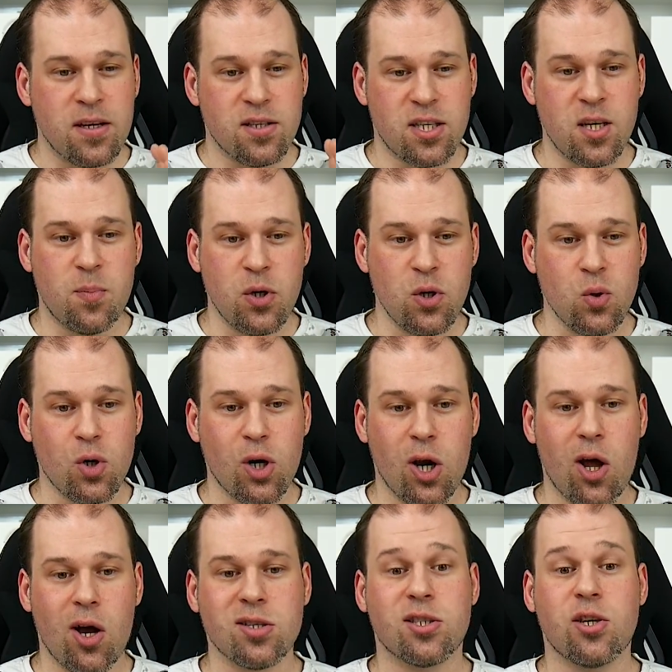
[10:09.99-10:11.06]
CPU
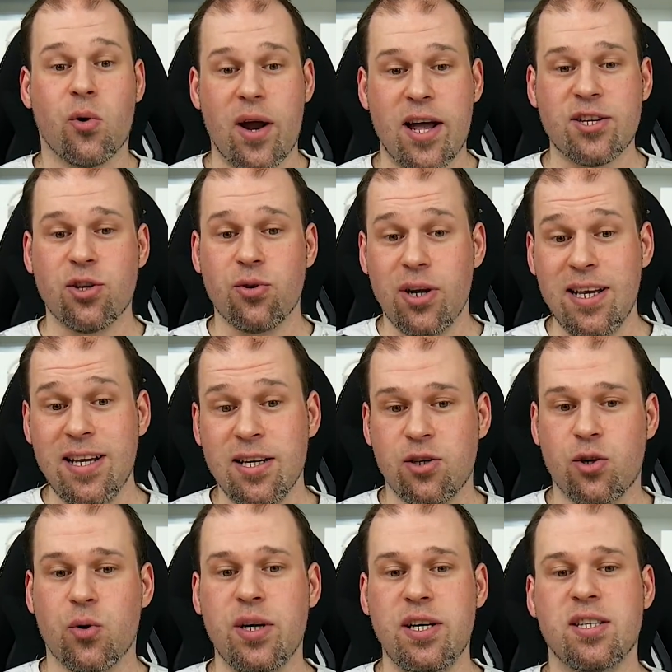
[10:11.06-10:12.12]
clocks gradually
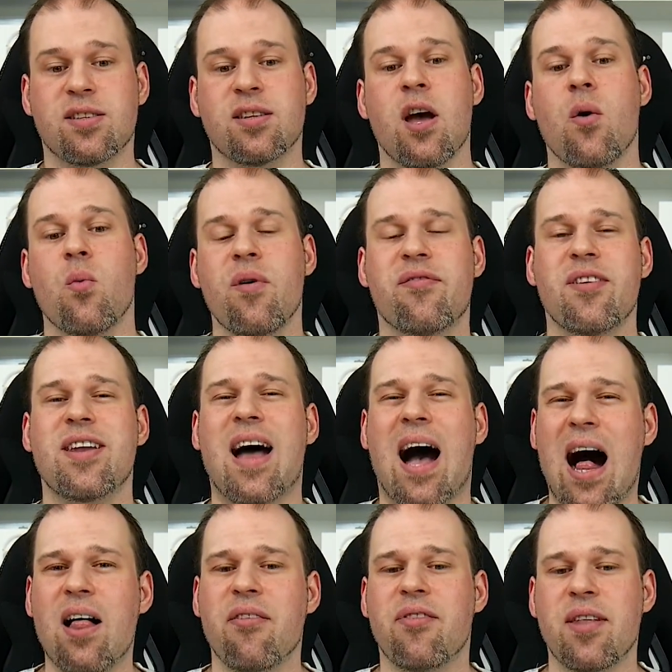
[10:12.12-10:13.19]
increased within
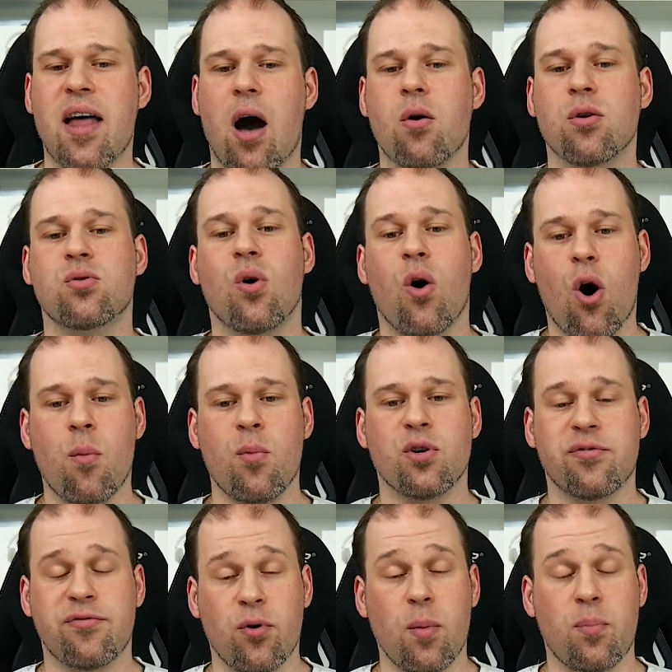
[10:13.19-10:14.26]
half an hour to
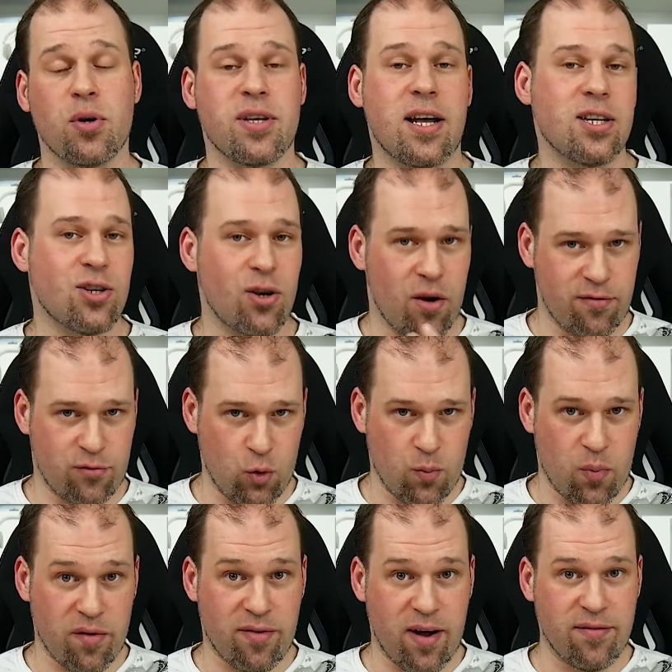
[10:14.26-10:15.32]
almost full potential of
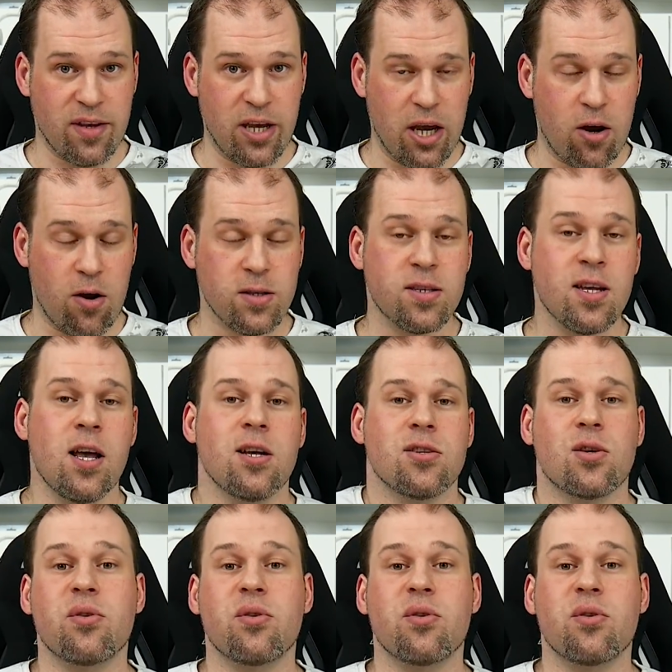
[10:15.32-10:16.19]
2.5 gigahertz.